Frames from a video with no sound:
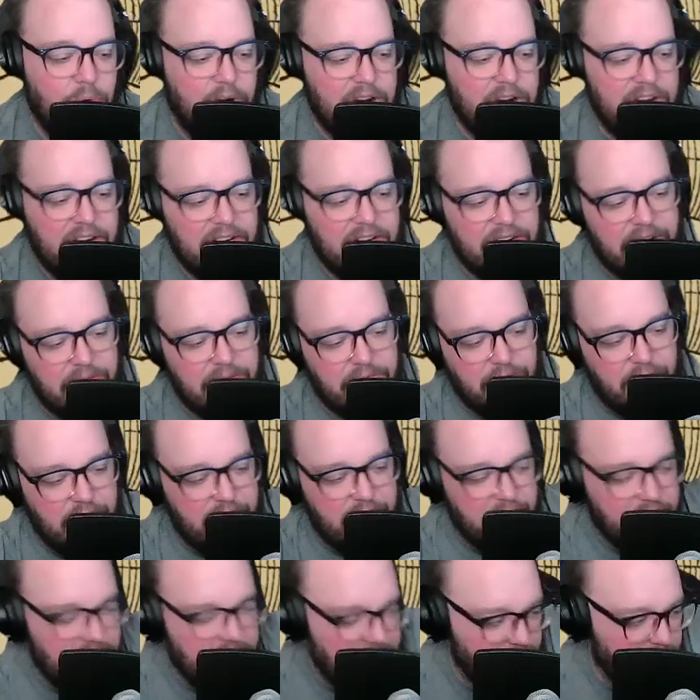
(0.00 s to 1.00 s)
20
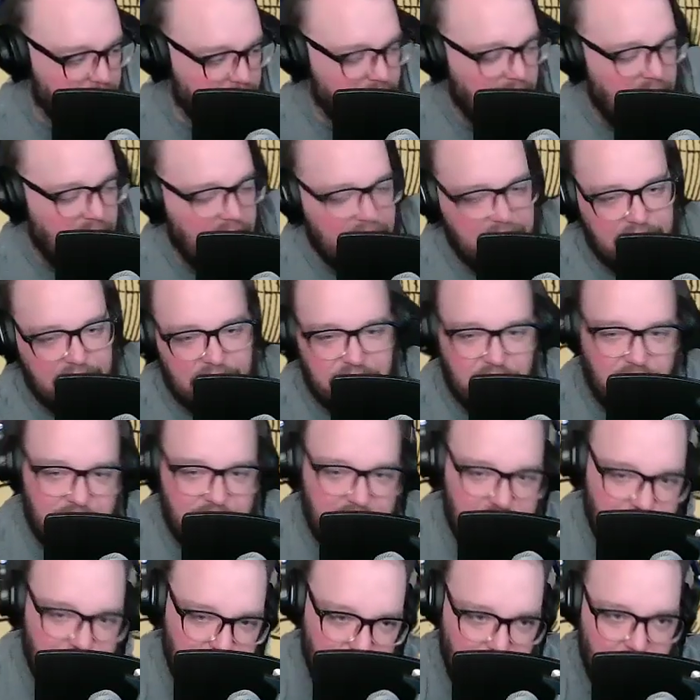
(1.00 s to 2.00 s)
different bodies
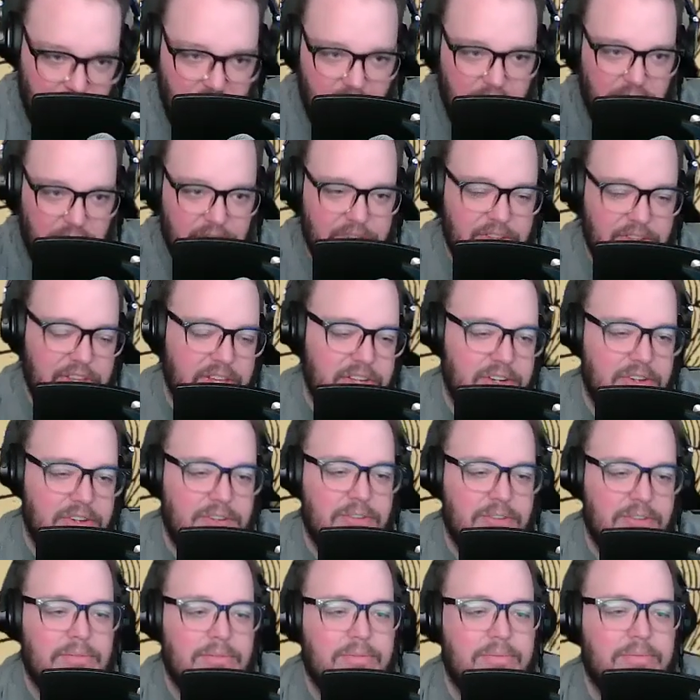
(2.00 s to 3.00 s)
on each wall, you
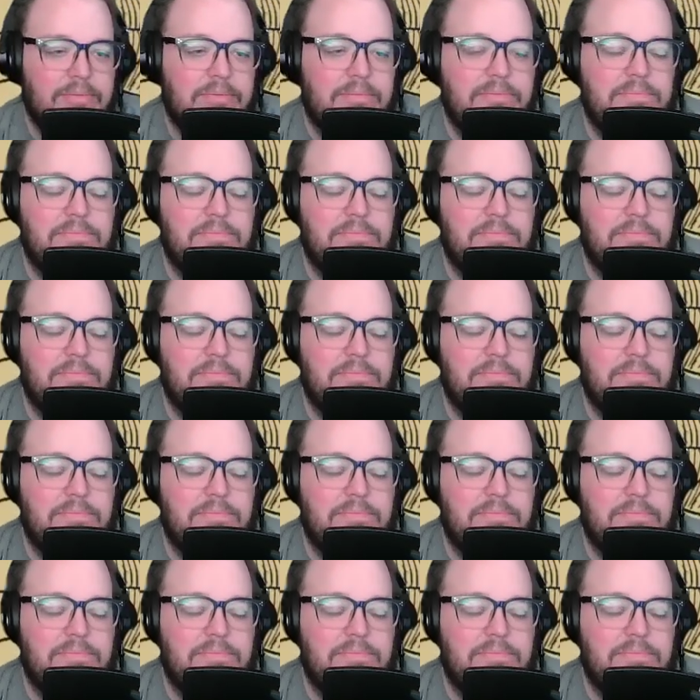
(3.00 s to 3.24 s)
know.